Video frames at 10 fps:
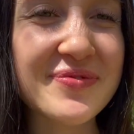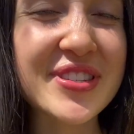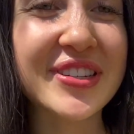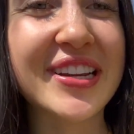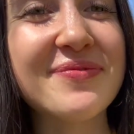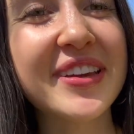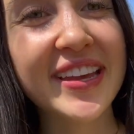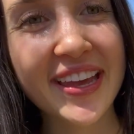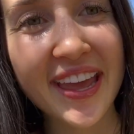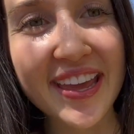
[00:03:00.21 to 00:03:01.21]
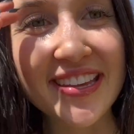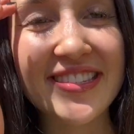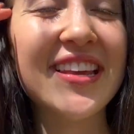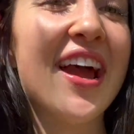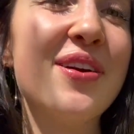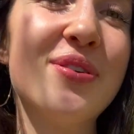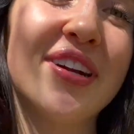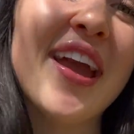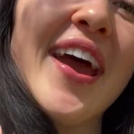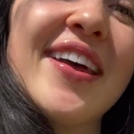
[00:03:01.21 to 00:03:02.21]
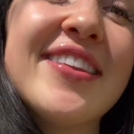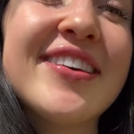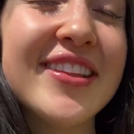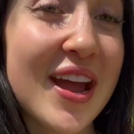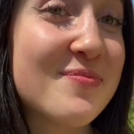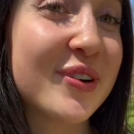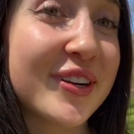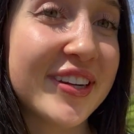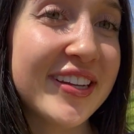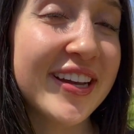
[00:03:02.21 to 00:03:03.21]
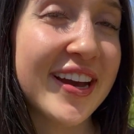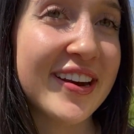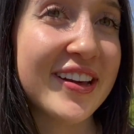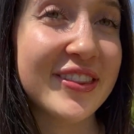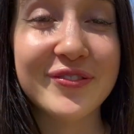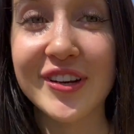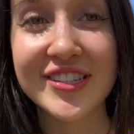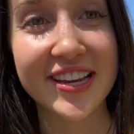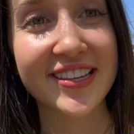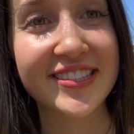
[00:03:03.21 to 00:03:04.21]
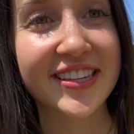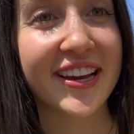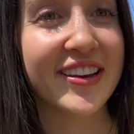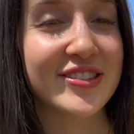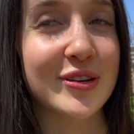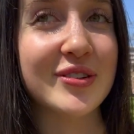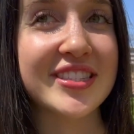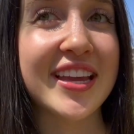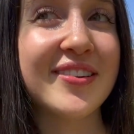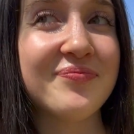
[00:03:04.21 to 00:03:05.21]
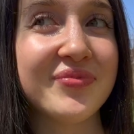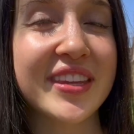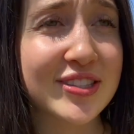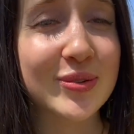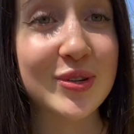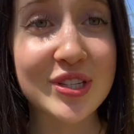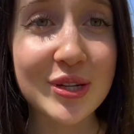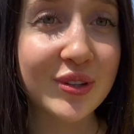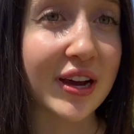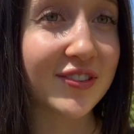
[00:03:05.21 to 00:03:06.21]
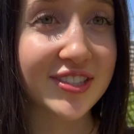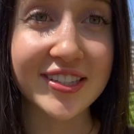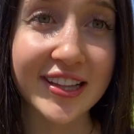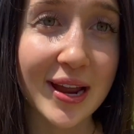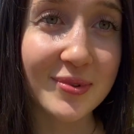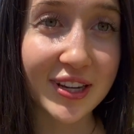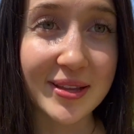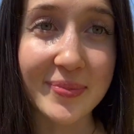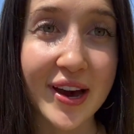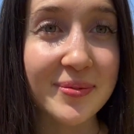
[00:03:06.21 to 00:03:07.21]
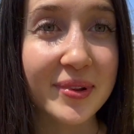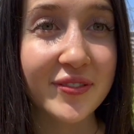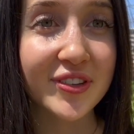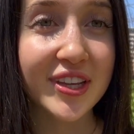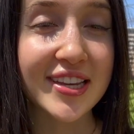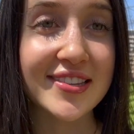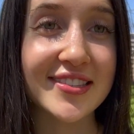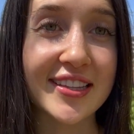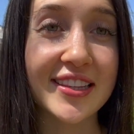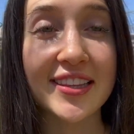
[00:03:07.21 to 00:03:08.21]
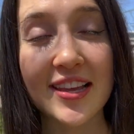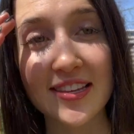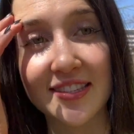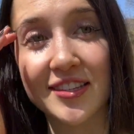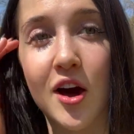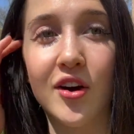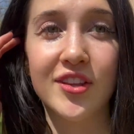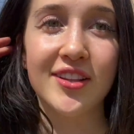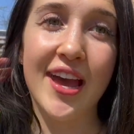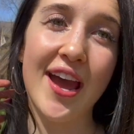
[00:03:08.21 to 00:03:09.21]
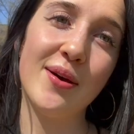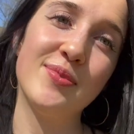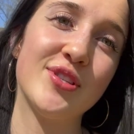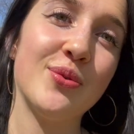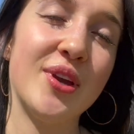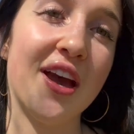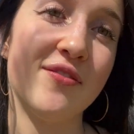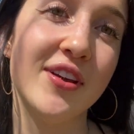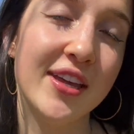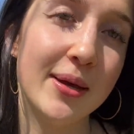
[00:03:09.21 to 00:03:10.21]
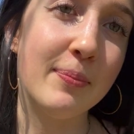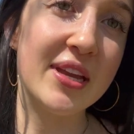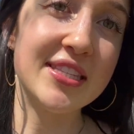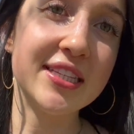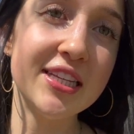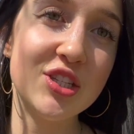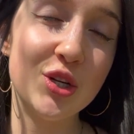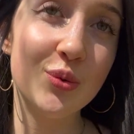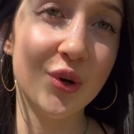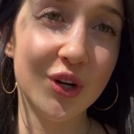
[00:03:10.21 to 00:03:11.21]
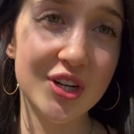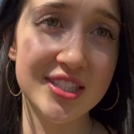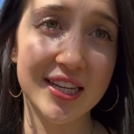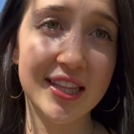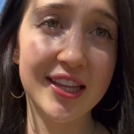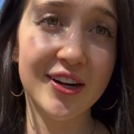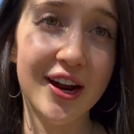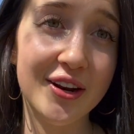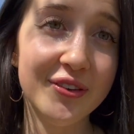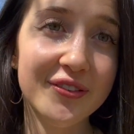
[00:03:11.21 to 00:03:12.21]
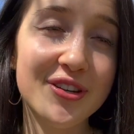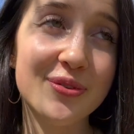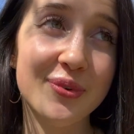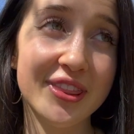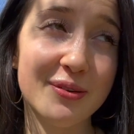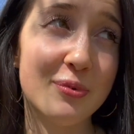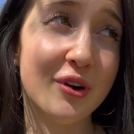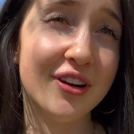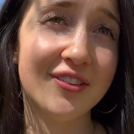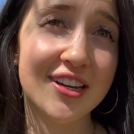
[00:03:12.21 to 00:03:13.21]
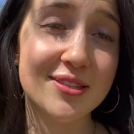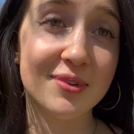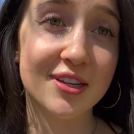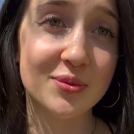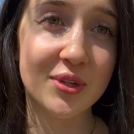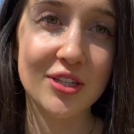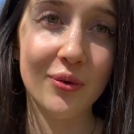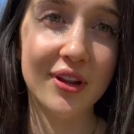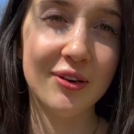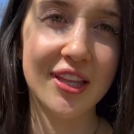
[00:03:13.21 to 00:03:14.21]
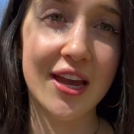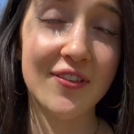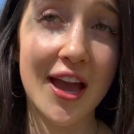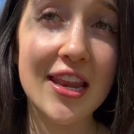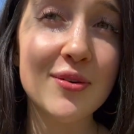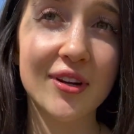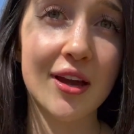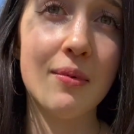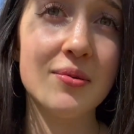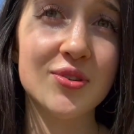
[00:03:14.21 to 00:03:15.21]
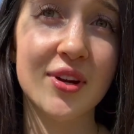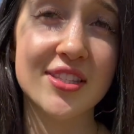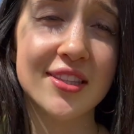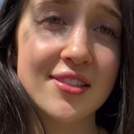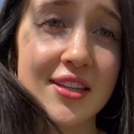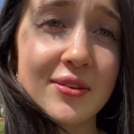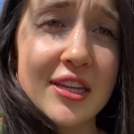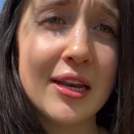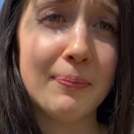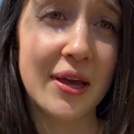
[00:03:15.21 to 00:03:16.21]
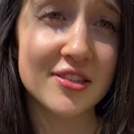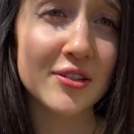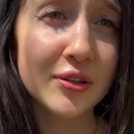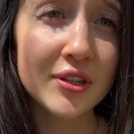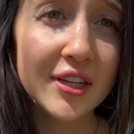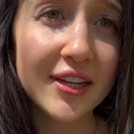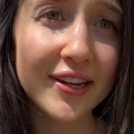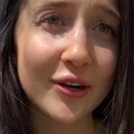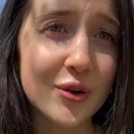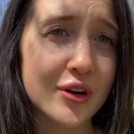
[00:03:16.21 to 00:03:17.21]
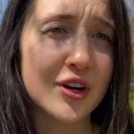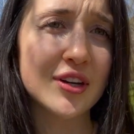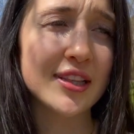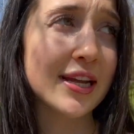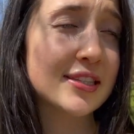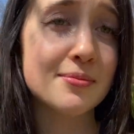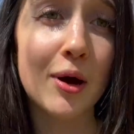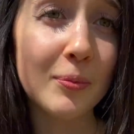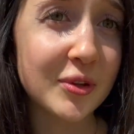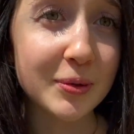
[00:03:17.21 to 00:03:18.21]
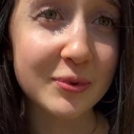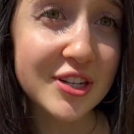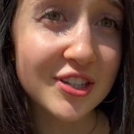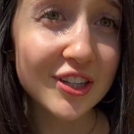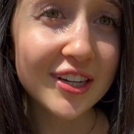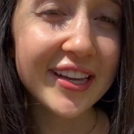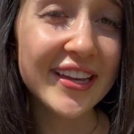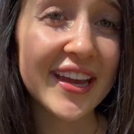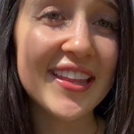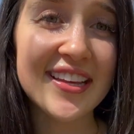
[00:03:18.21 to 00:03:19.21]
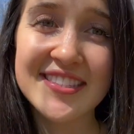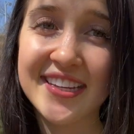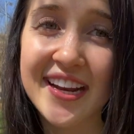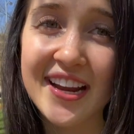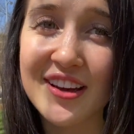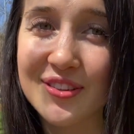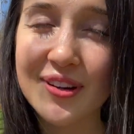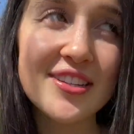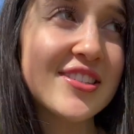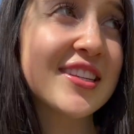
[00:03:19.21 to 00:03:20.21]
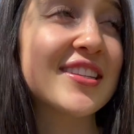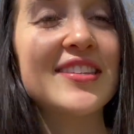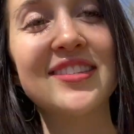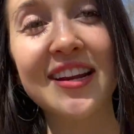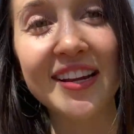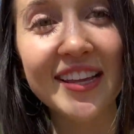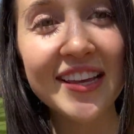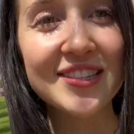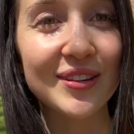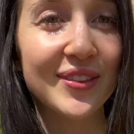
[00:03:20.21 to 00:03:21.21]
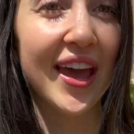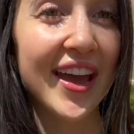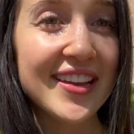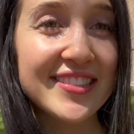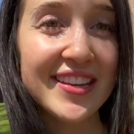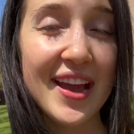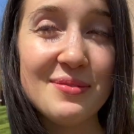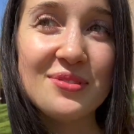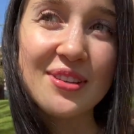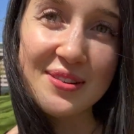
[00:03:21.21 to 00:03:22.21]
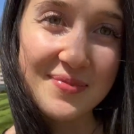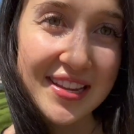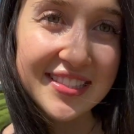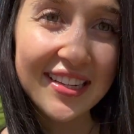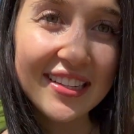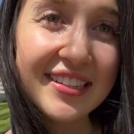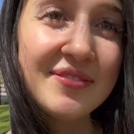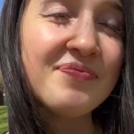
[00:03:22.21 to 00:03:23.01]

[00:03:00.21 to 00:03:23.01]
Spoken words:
stream is I work at the library, the front desk associate. So there's 2 levels to the library. The bottom level is called the lab. So we have basically 2 workers sitting there. I don't even know what the point of it is, because we don't really have anyone come up to us unless they need a pencil or like some help with the printer, and that's it. I otherwise just get to study, and so that is absolutely amazing.